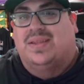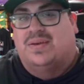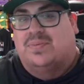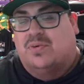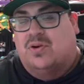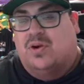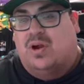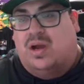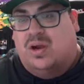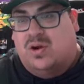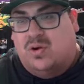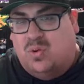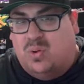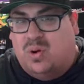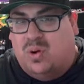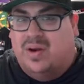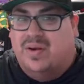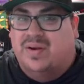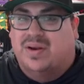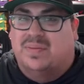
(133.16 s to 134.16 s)
up
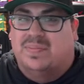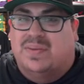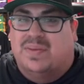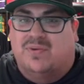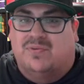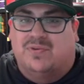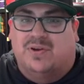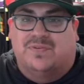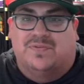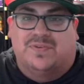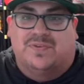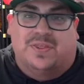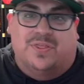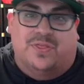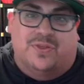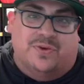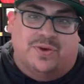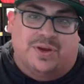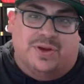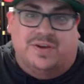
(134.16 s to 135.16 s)
acquiring about roughly
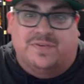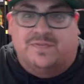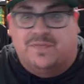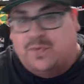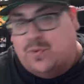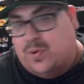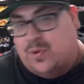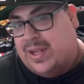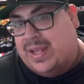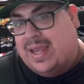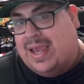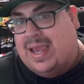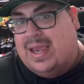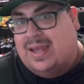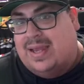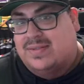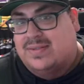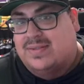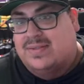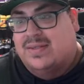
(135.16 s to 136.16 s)
30 to 40
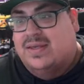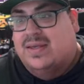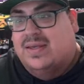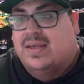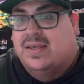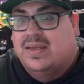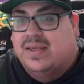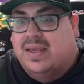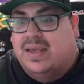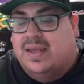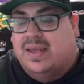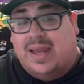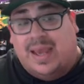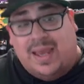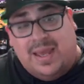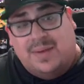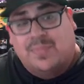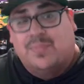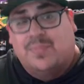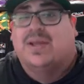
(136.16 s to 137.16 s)
hats, and I
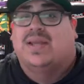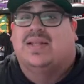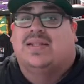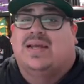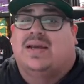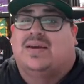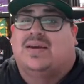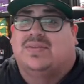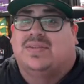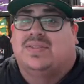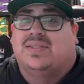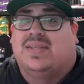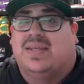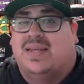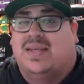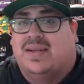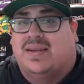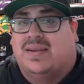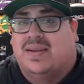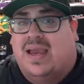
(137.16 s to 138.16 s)
had to break it down to
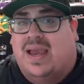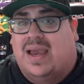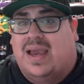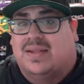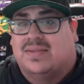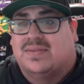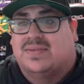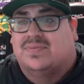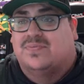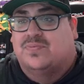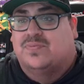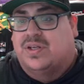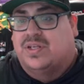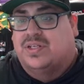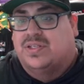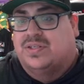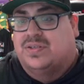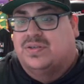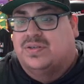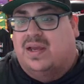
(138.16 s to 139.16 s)
10 hats,
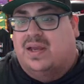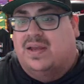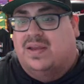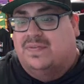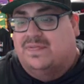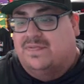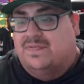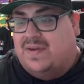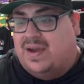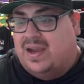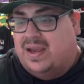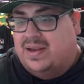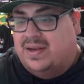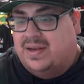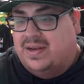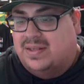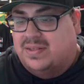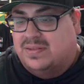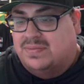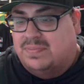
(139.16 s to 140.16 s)
which I find
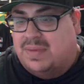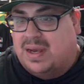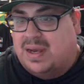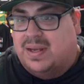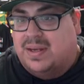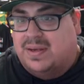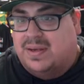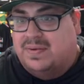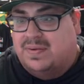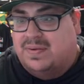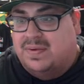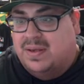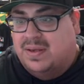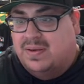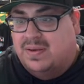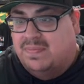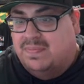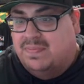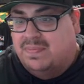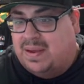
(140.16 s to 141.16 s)
as my
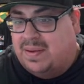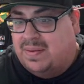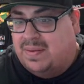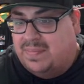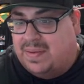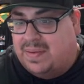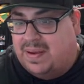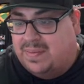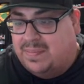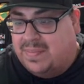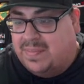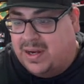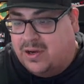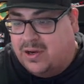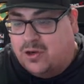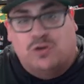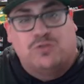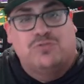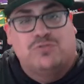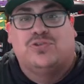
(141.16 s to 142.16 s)

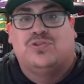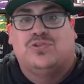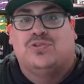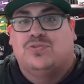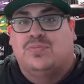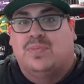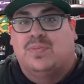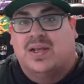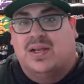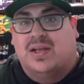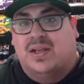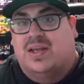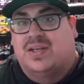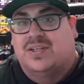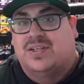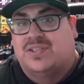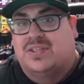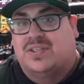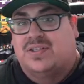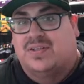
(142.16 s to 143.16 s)
go-to
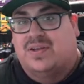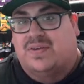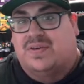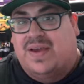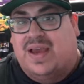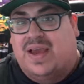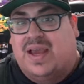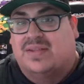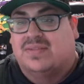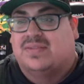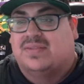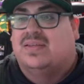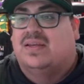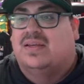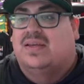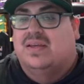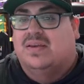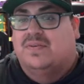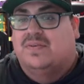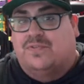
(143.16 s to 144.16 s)
collection of hats
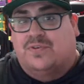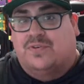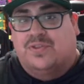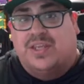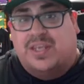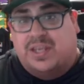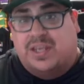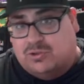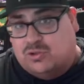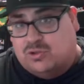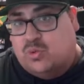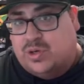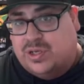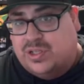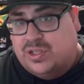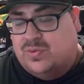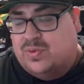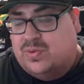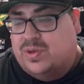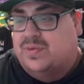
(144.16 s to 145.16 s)
for the year
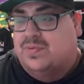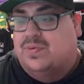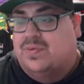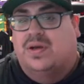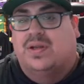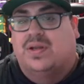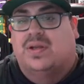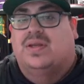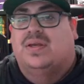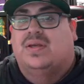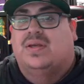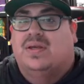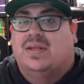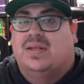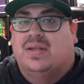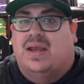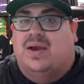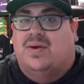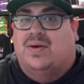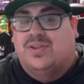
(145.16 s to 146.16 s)
2021.
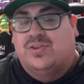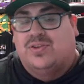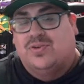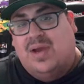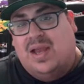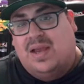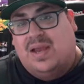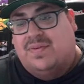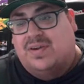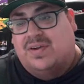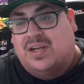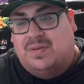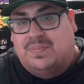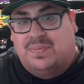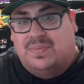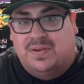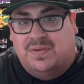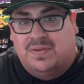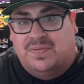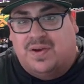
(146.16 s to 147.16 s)
Now I do have a
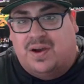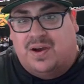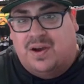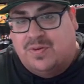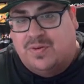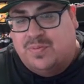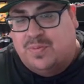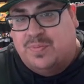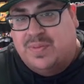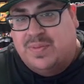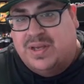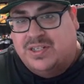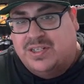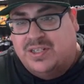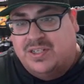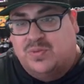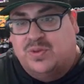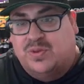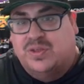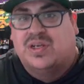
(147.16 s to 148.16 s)
couple of honorable
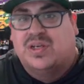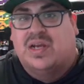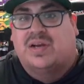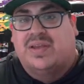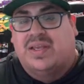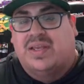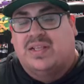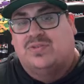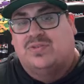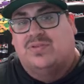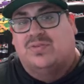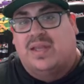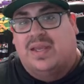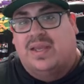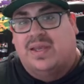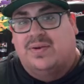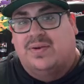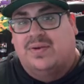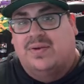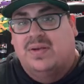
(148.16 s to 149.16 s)
mentions which I'll get to
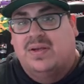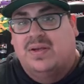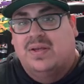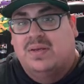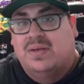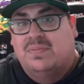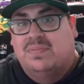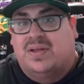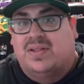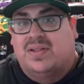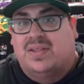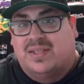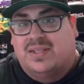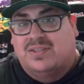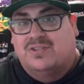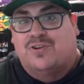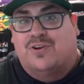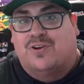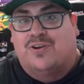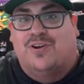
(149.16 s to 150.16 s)
later, but let's
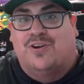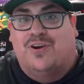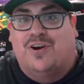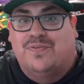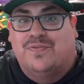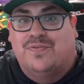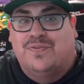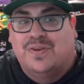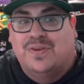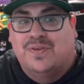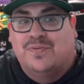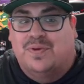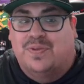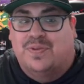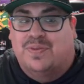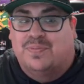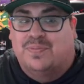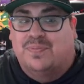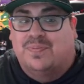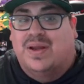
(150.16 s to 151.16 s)
start it off
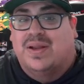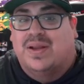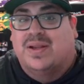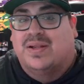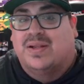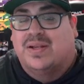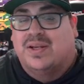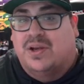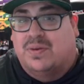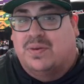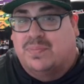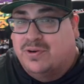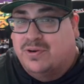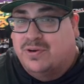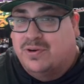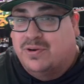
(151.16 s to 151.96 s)
with my number